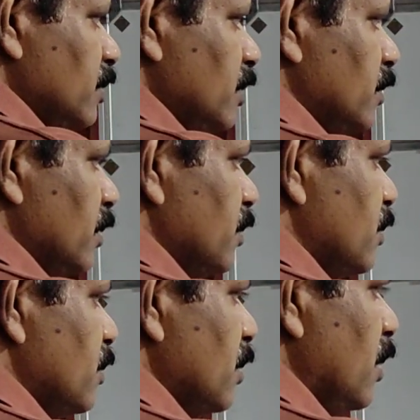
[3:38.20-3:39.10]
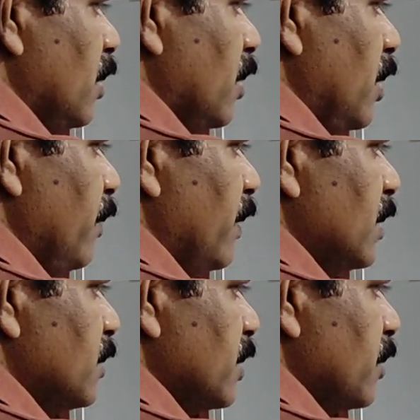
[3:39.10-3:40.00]
This is
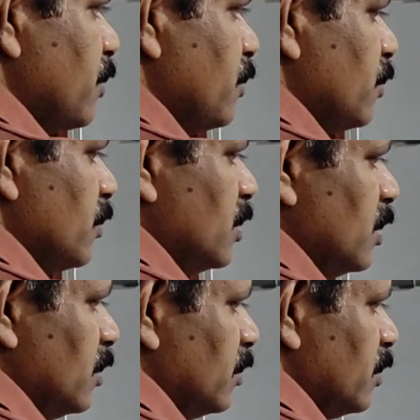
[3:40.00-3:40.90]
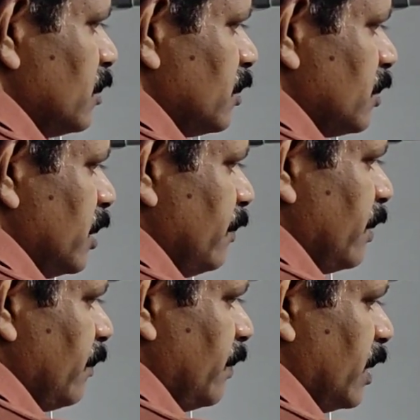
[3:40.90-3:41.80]
level 0, this is
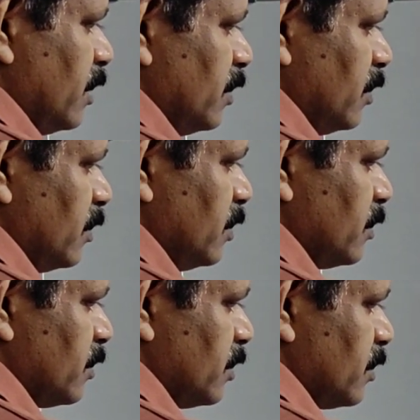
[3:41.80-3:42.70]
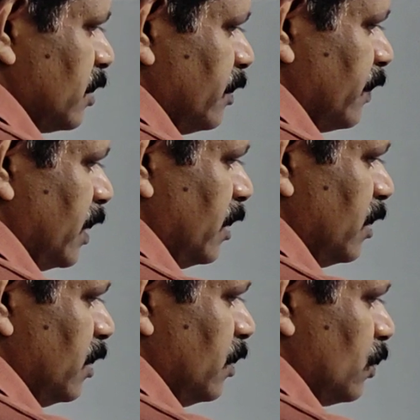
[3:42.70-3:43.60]
level 1, this is level
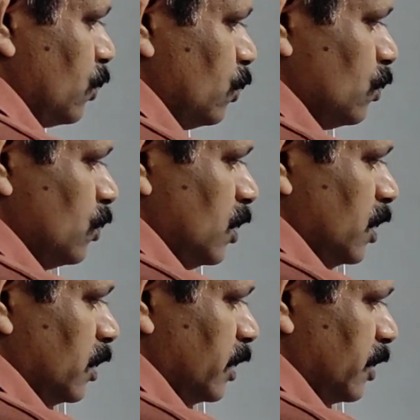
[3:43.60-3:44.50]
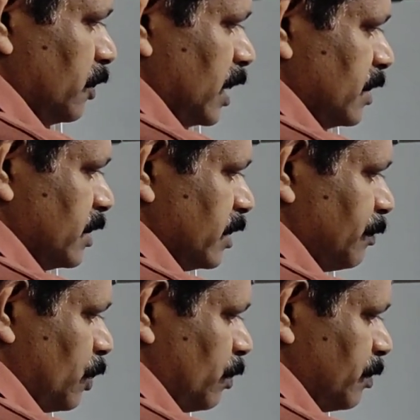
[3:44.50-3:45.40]
2. Here you can see the
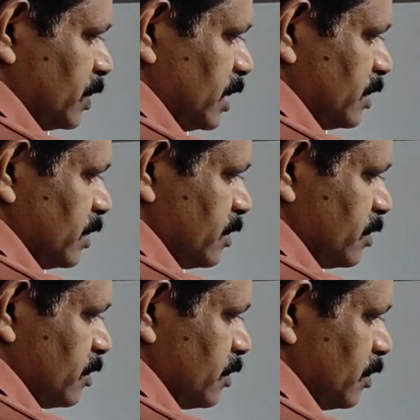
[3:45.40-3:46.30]
problem size is